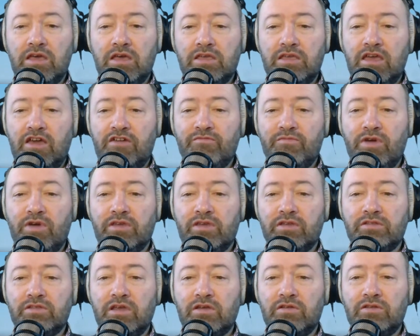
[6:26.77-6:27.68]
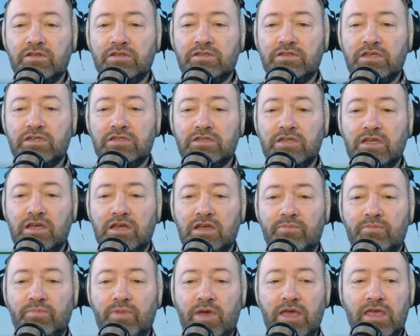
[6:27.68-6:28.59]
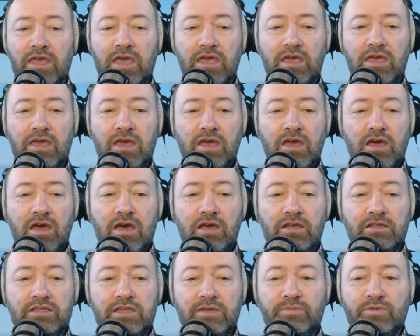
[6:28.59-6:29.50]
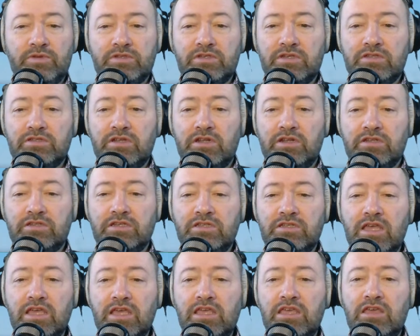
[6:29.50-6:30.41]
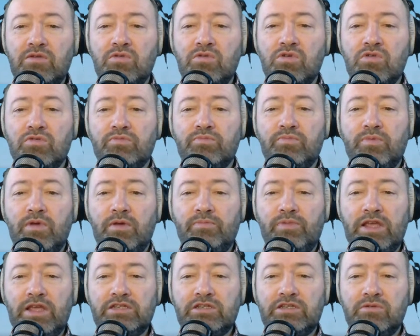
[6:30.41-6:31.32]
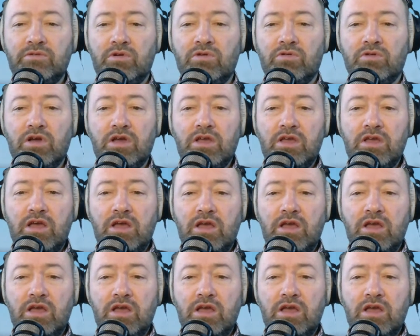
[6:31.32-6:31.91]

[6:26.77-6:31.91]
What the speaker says: You have my condolences. Peggy, deepest condolences. Thank you all. Bless you all.